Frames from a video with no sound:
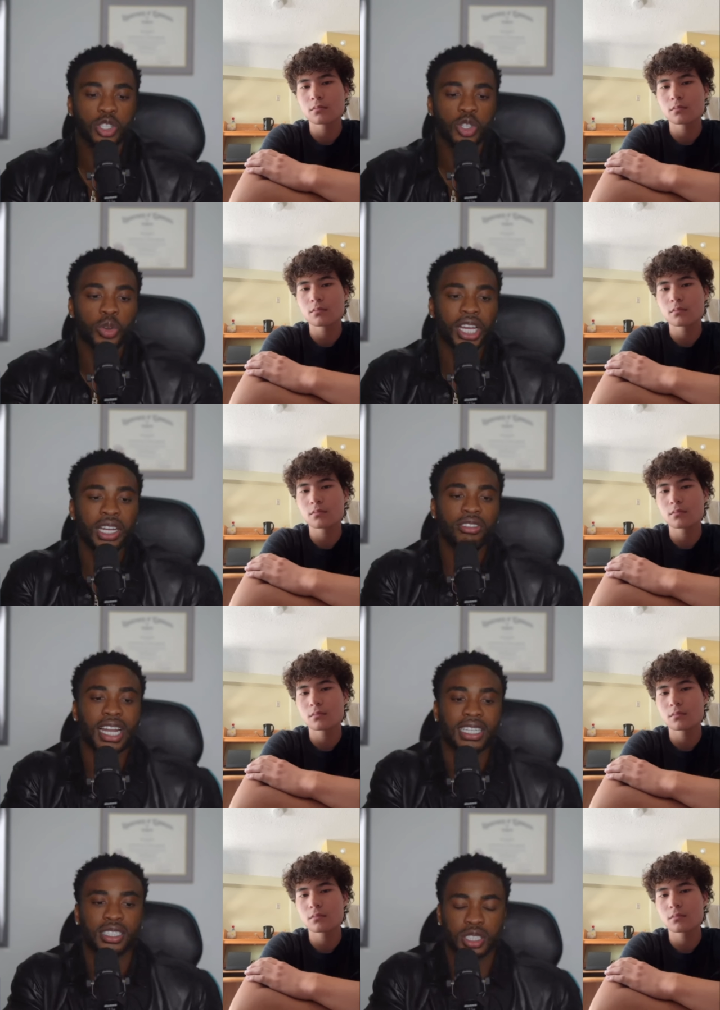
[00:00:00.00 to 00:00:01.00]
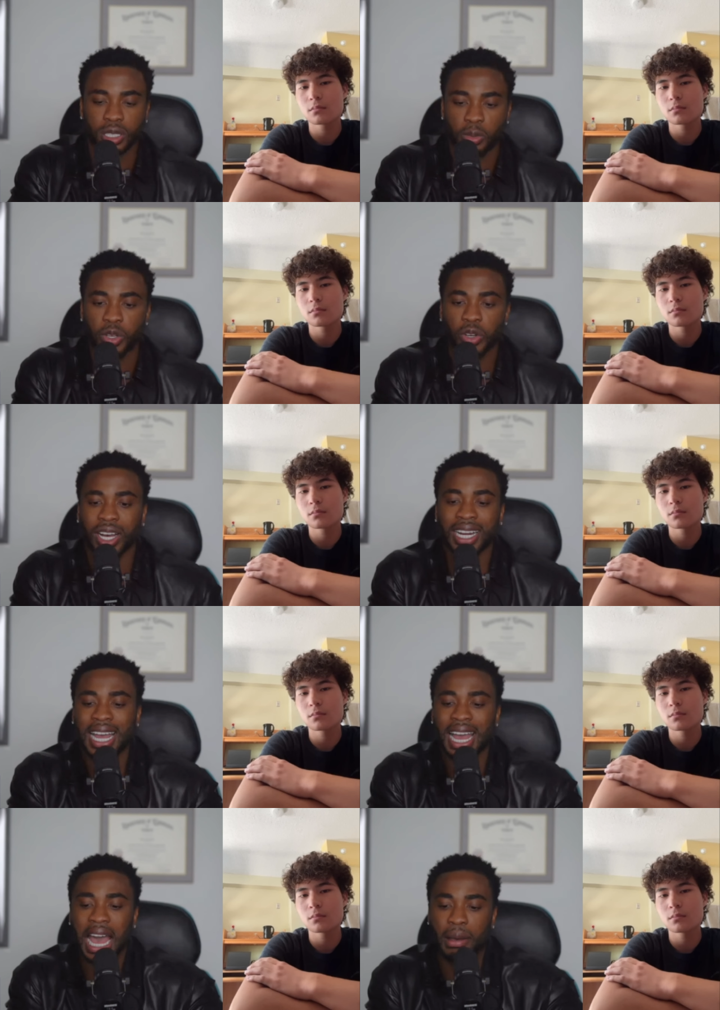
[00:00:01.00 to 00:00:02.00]
Speaker 1: you're in a relationship where you're
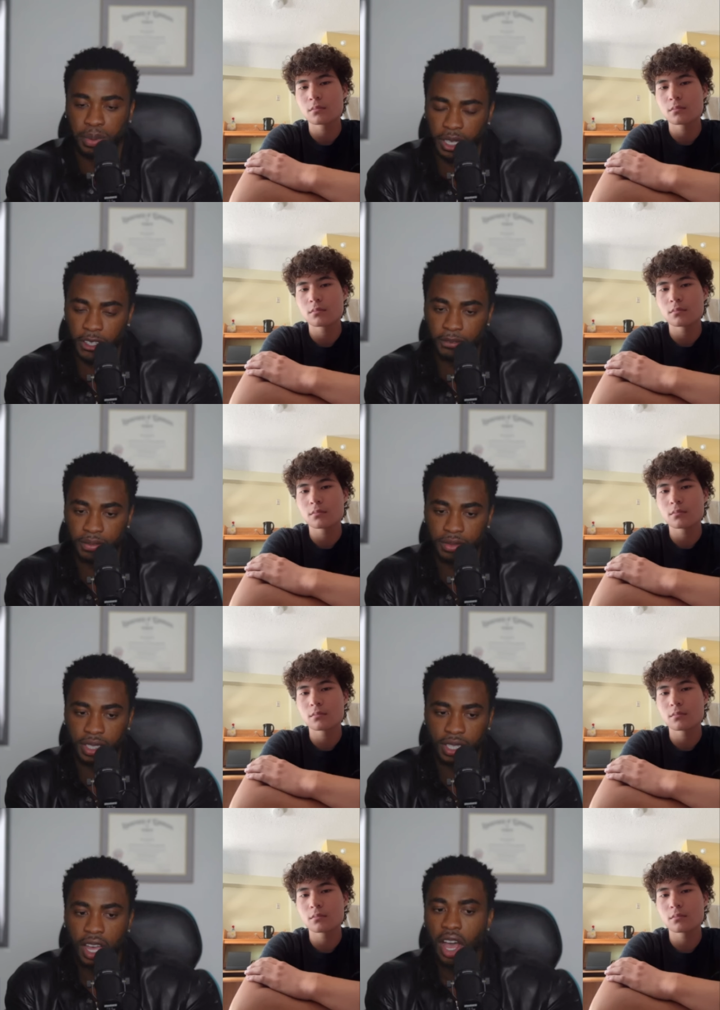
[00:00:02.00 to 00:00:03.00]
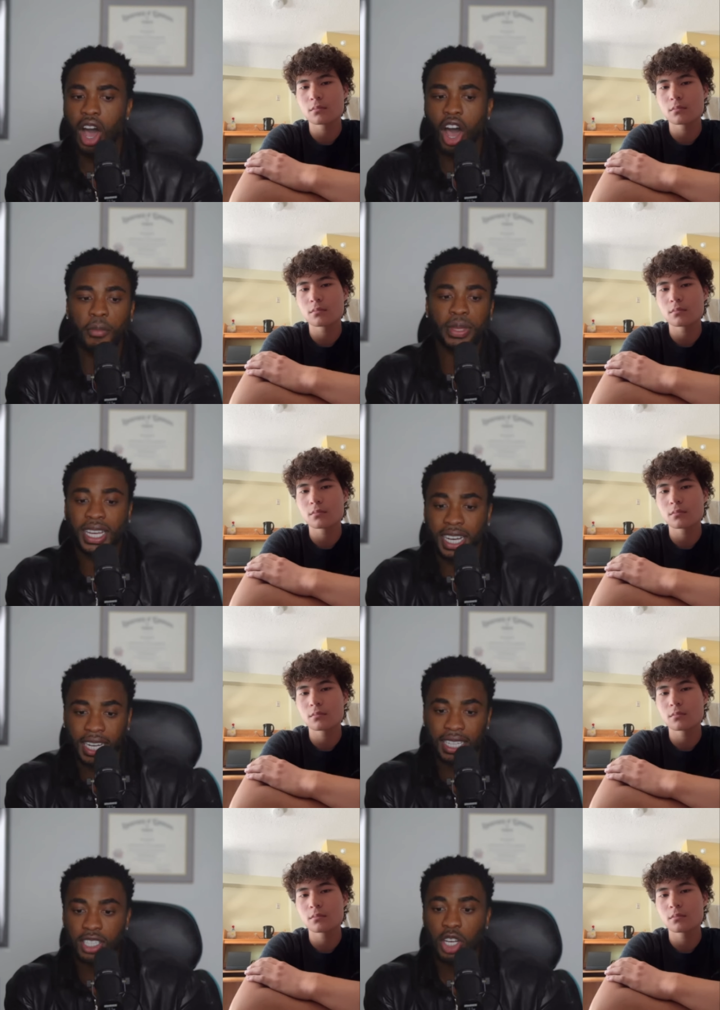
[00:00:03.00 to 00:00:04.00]
unhappy, all
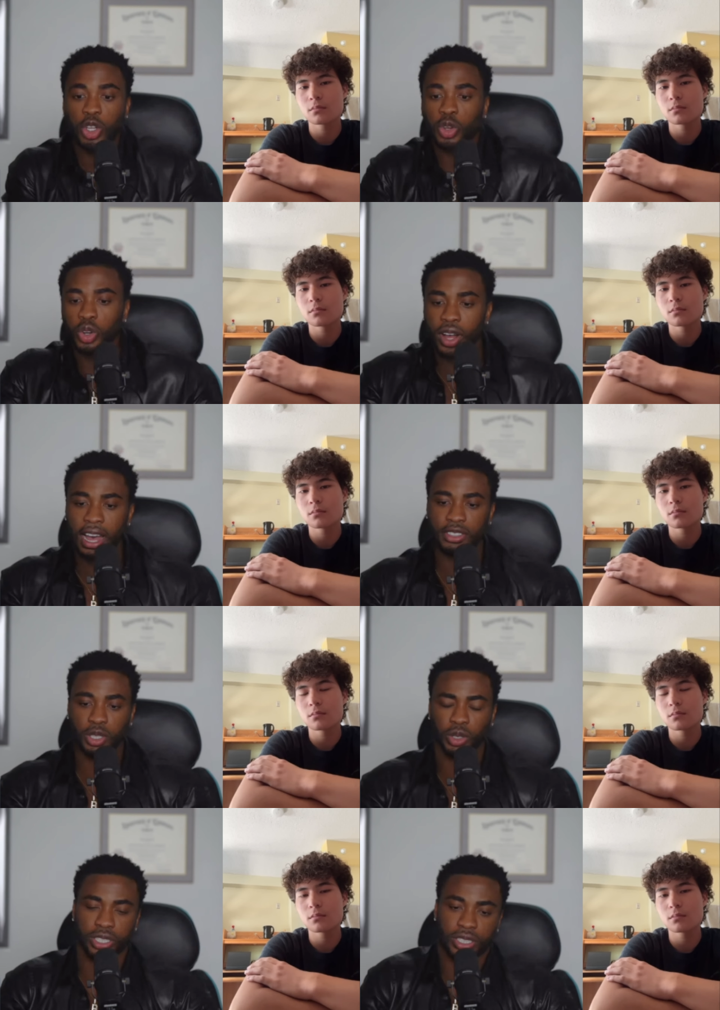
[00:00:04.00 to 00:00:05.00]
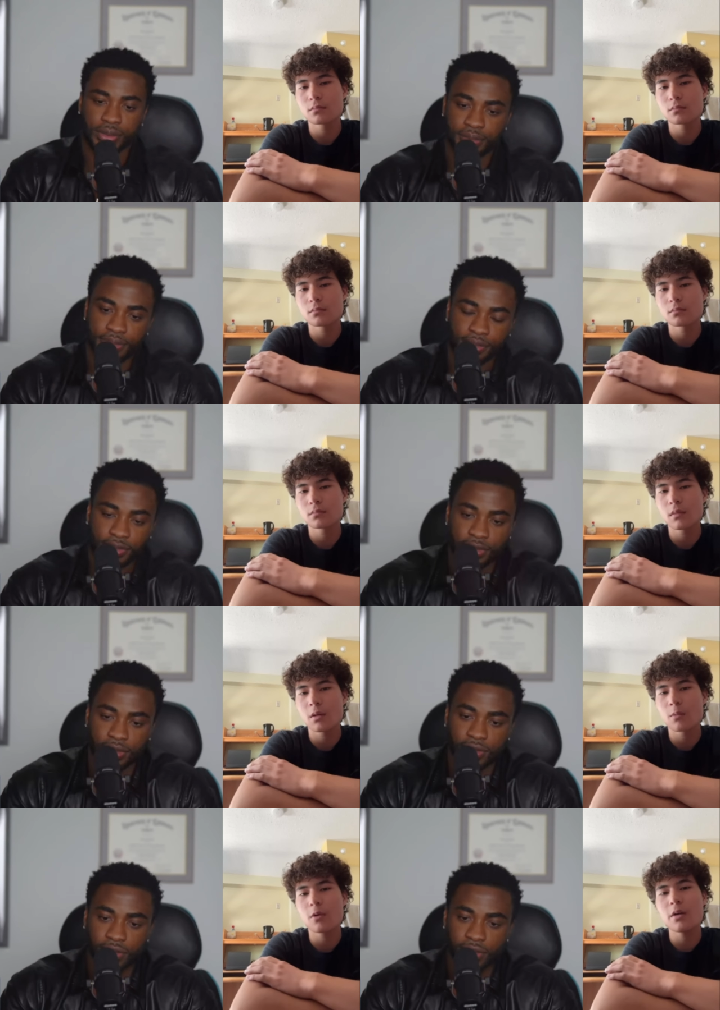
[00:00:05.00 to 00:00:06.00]
because you don't have choice.
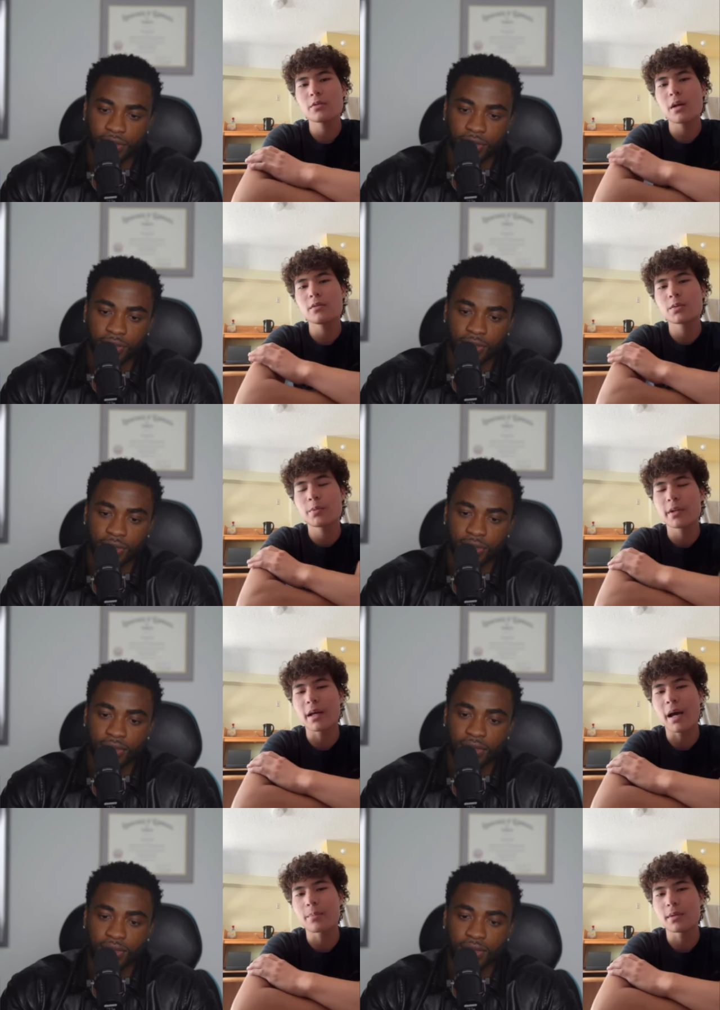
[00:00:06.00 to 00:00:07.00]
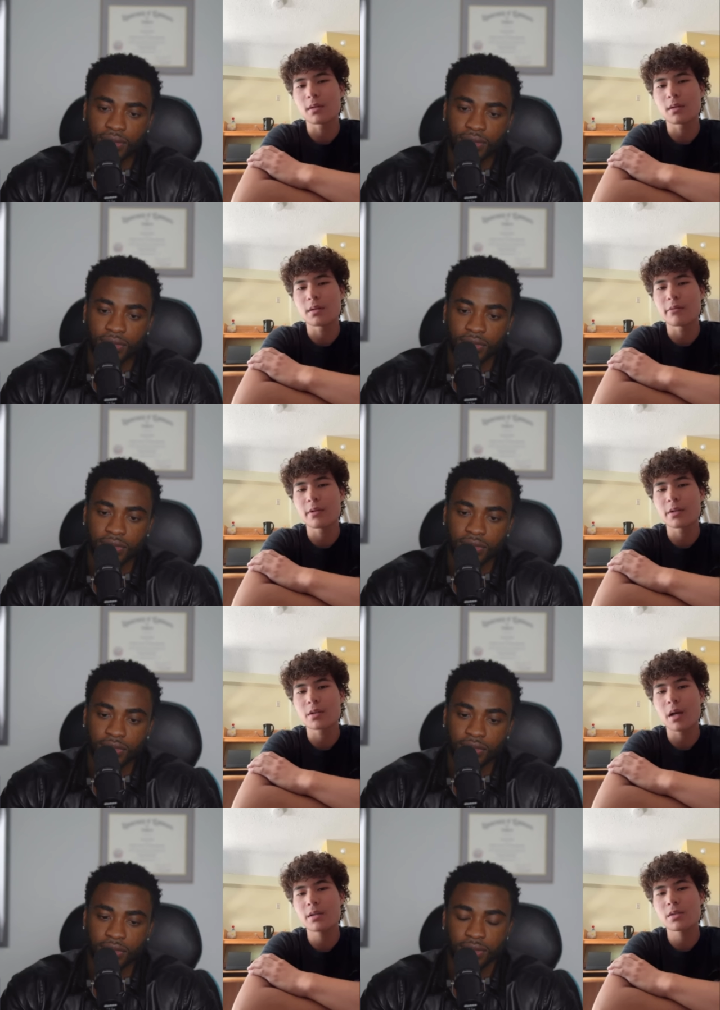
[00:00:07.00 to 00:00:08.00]
Speaker 2: Well, I was, I was pretty happy in the
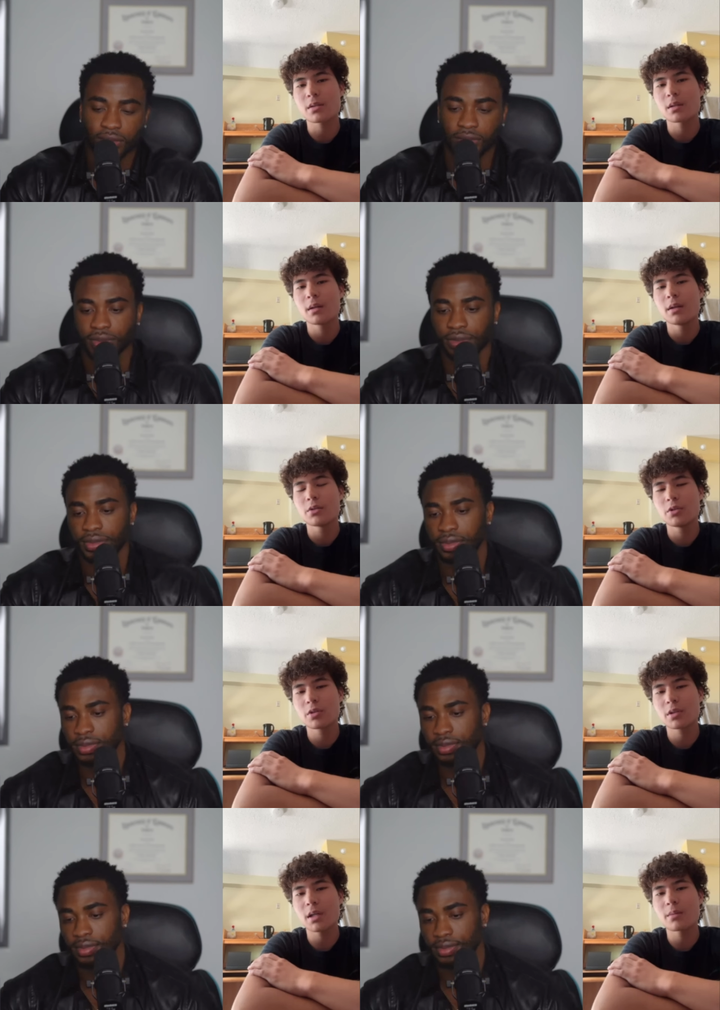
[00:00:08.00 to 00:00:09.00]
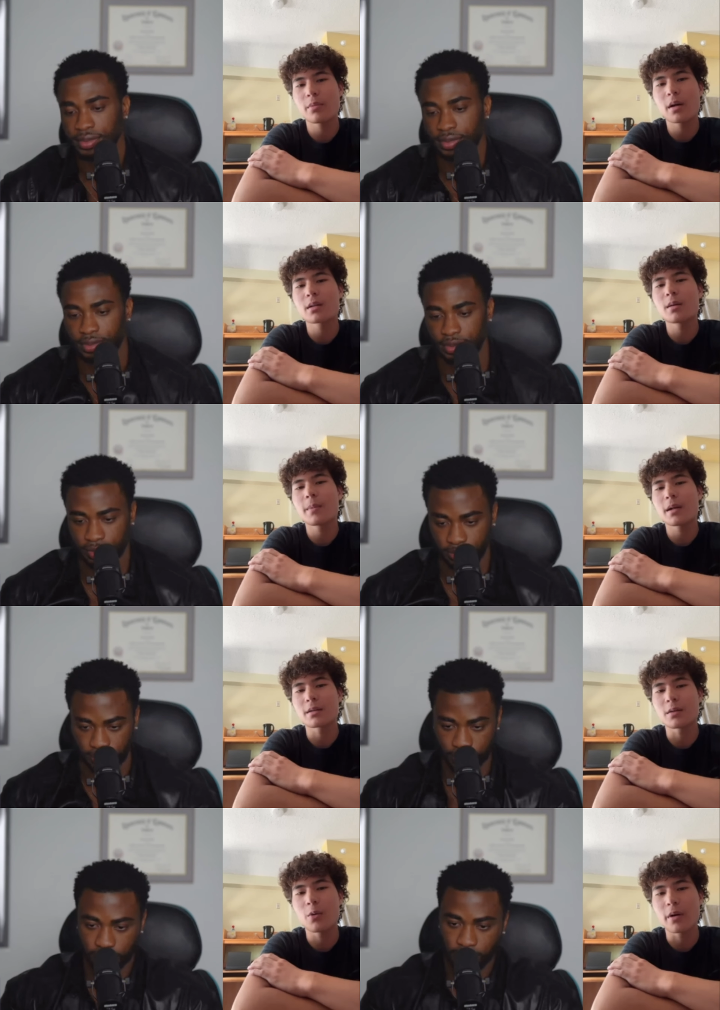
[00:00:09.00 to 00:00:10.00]
relationship. I just, she just kind of brought it up out
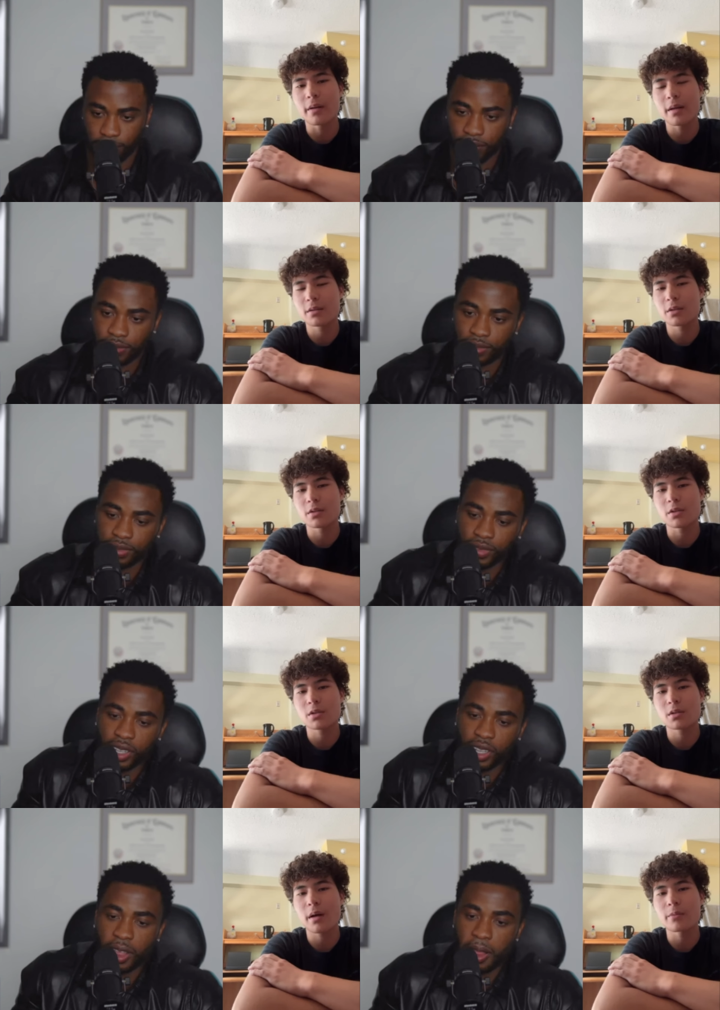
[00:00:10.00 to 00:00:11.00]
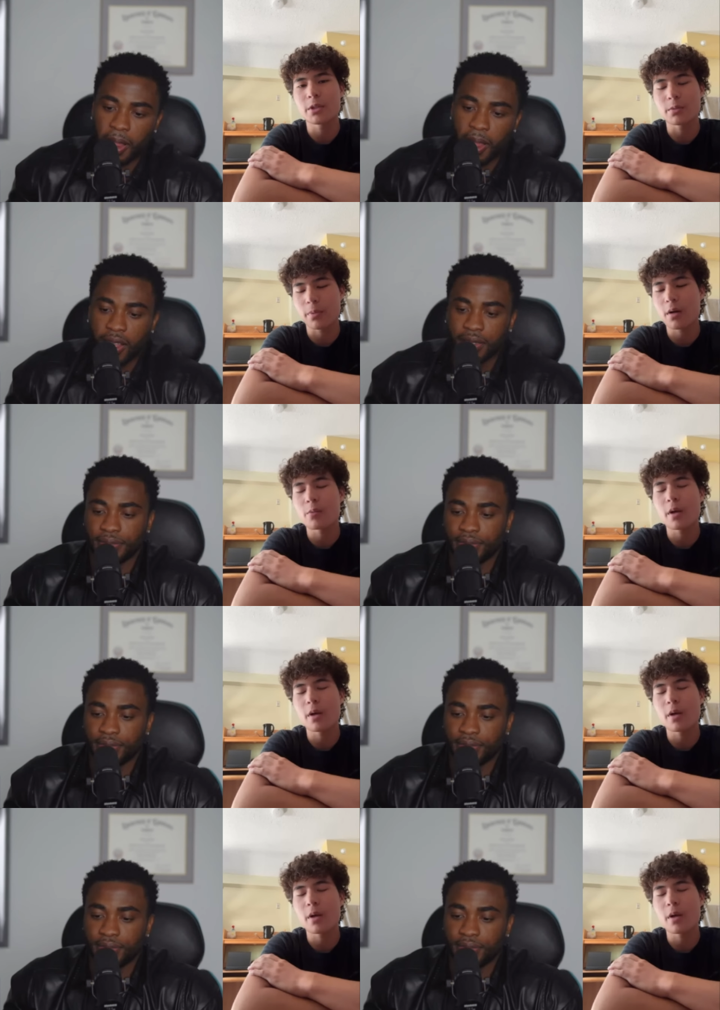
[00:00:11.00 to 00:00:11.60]
of nowhere that she just thought we should part